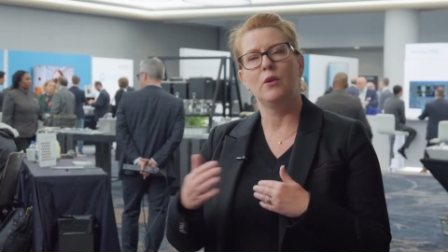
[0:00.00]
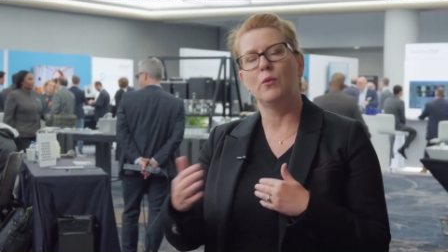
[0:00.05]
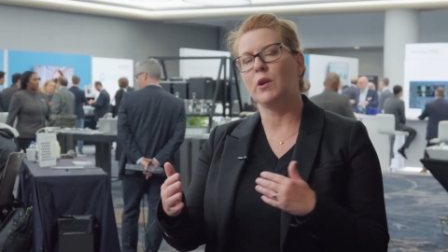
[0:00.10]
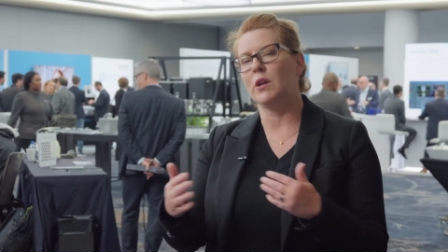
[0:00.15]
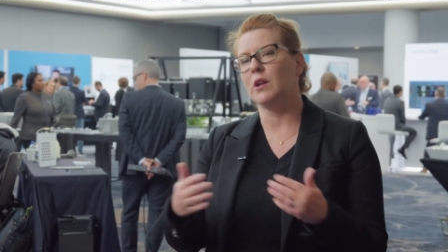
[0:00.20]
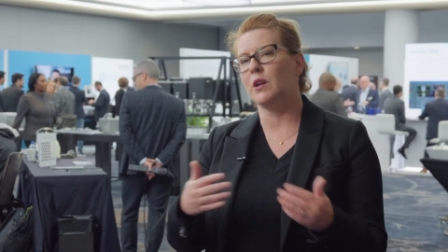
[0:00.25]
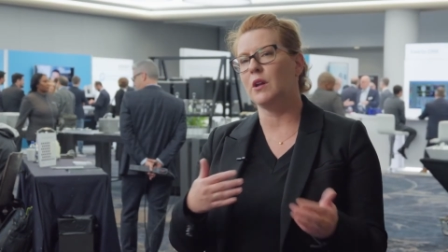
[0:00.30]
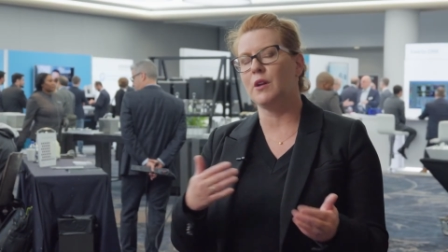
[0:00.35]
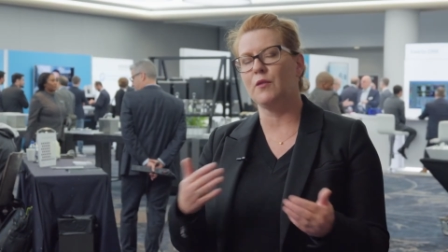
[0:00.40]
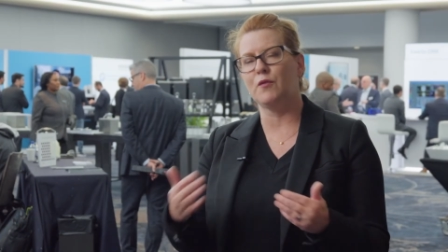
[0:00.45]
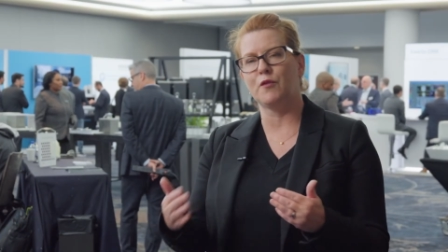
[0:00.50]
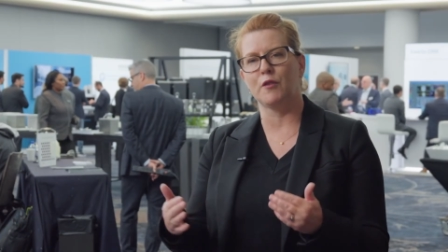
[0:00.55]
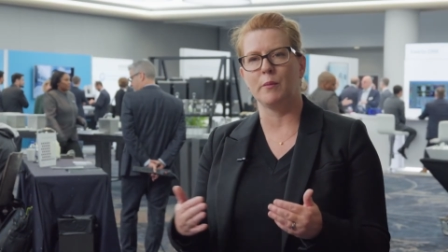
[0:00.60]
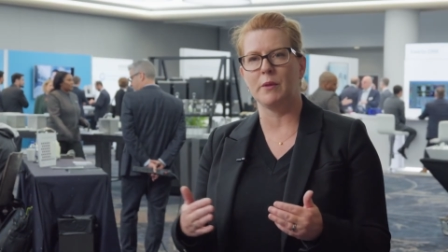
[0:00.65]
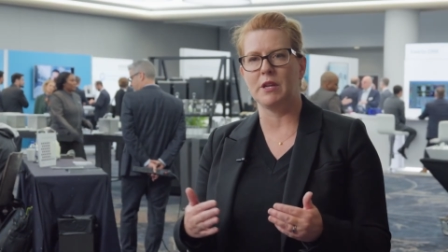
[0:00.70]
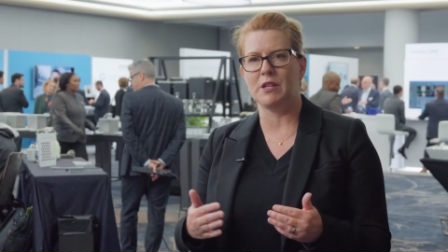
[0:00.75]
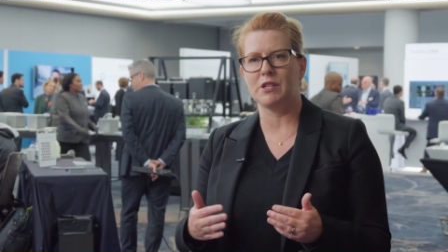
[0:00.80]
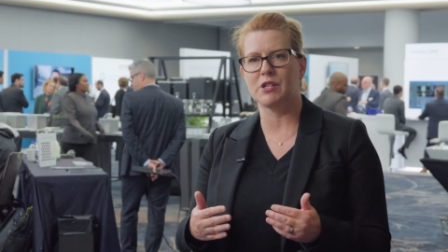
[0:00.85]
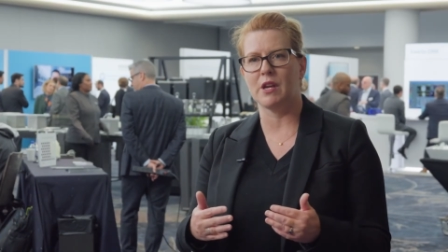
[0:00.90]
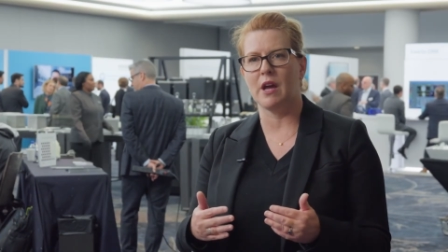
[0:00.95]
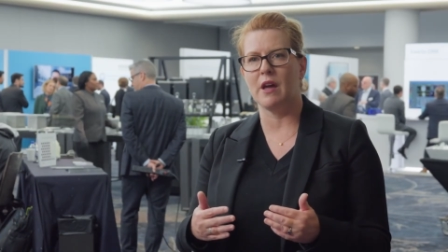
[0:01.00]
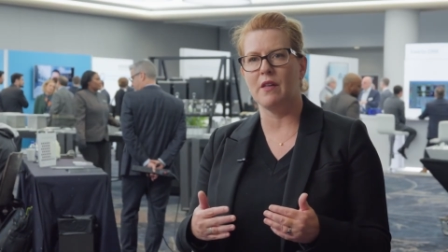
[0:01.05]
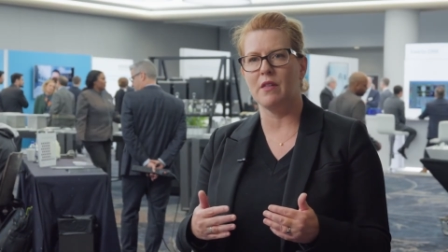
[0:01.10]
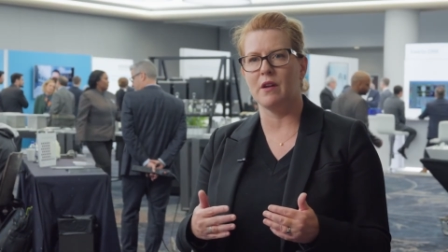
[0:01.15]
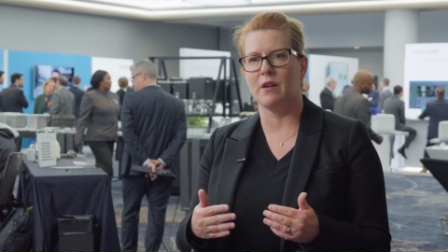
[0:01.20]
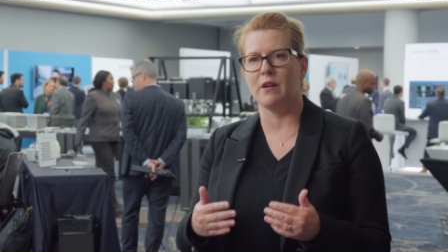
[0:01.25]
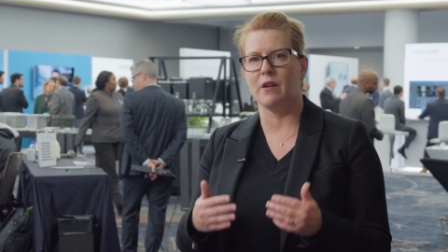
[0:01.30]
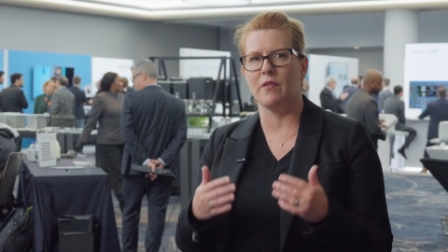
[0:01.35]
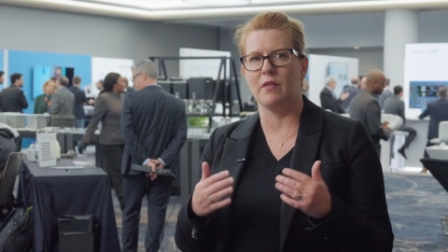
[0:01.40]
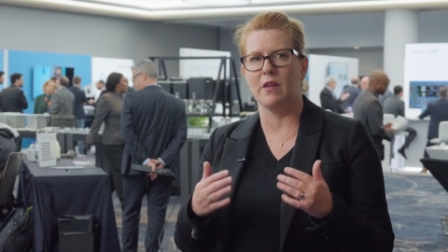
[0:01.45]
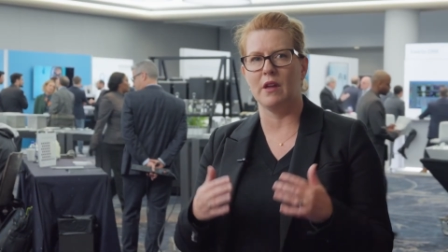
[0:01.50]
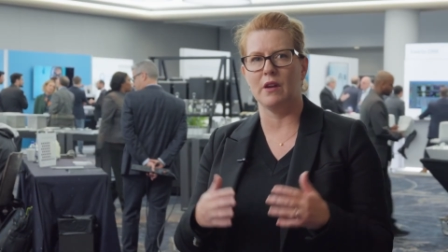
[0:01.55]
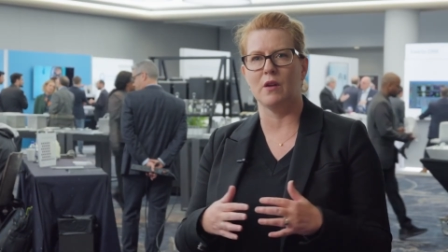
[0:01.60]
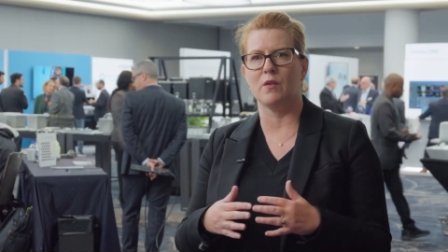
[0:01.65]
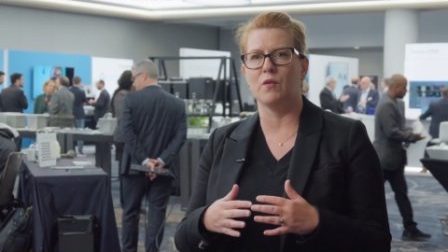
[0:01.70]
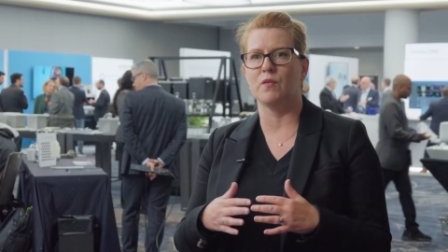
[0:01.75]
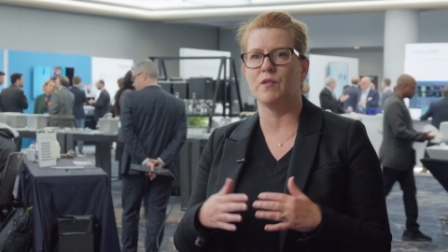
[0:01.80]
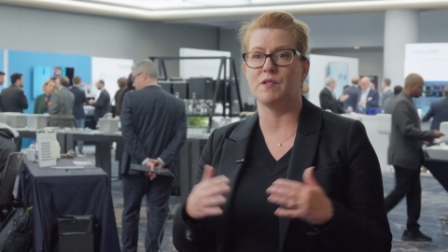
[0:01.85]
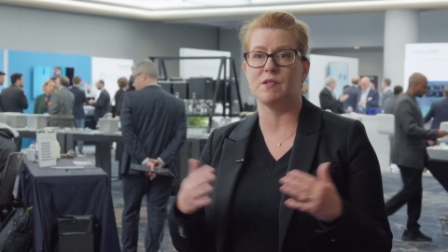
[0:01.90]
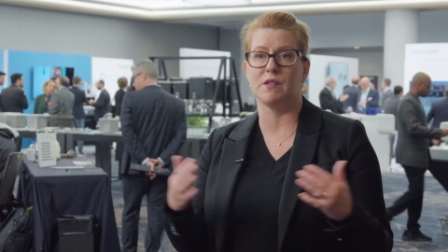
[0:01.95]
we learn from each other, and then
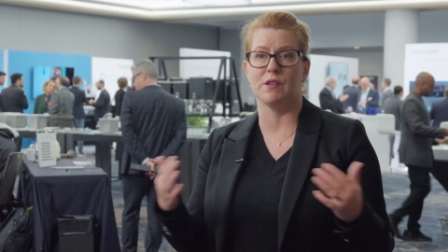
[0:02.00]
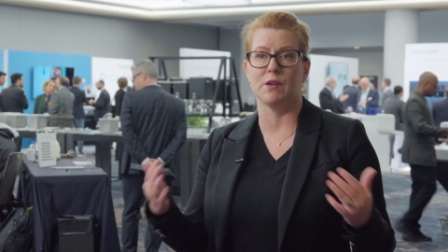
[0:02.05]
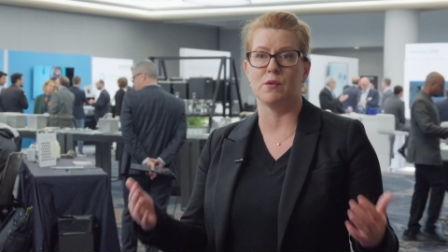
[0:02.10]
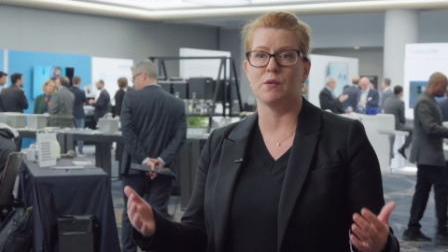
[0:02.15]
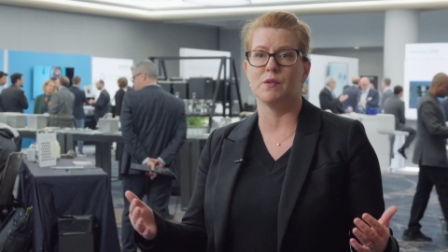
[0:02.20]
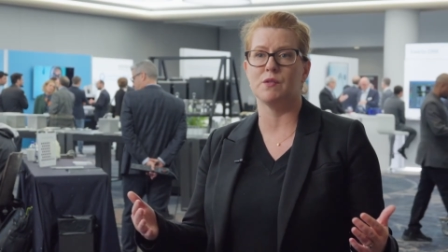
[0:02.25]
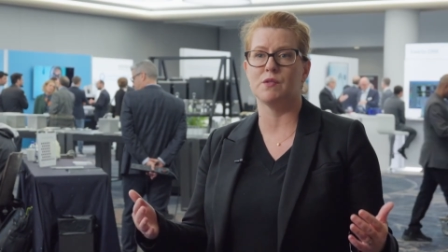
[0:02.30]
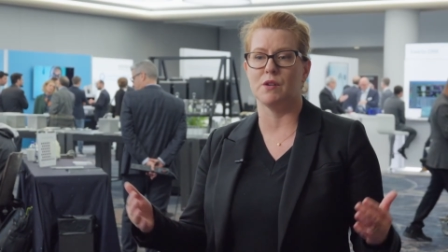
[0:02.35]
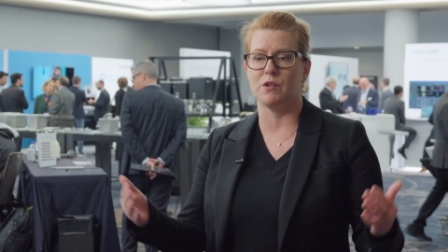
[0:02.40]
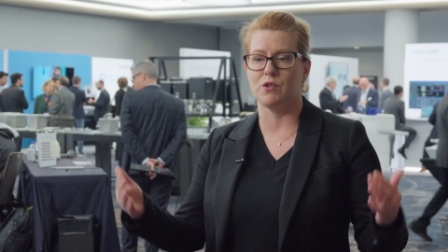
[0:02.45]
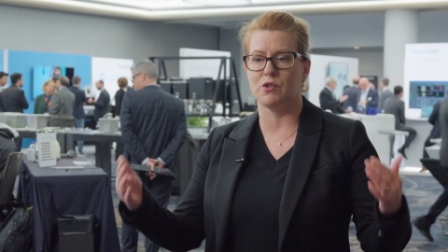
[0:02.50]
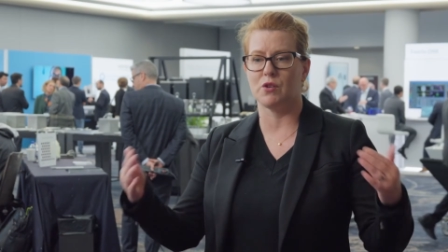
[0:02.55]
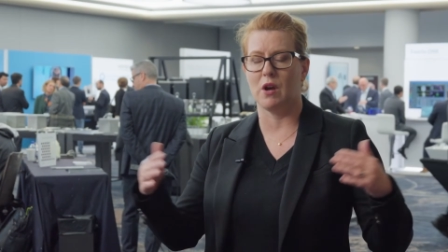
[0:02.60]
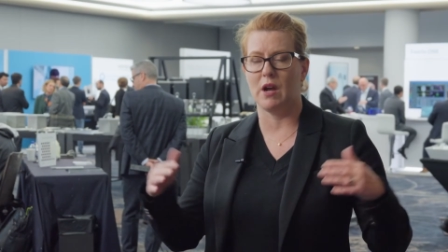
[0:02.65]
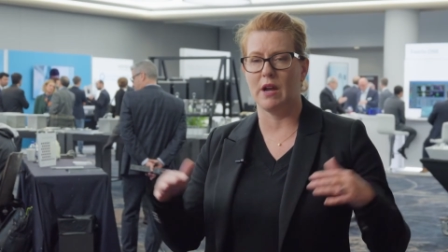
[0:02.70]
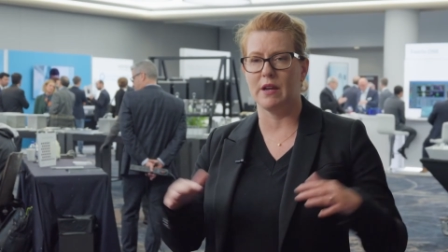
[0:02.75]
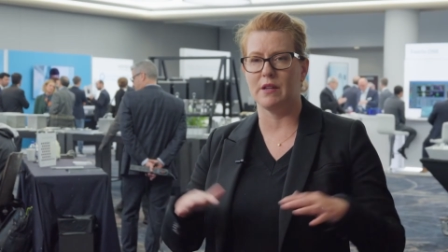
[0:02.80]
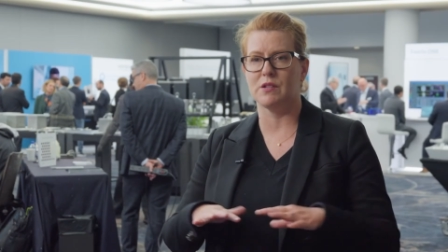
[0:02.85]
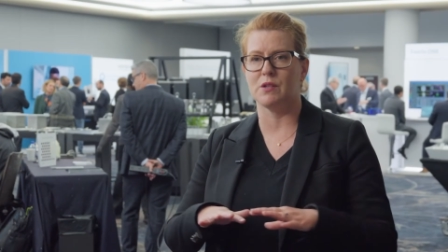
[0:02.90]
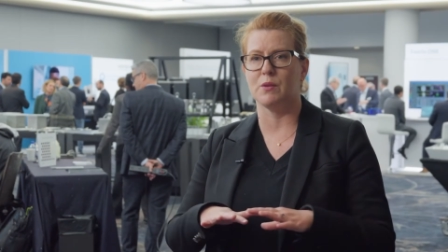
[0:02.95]
obviously also trying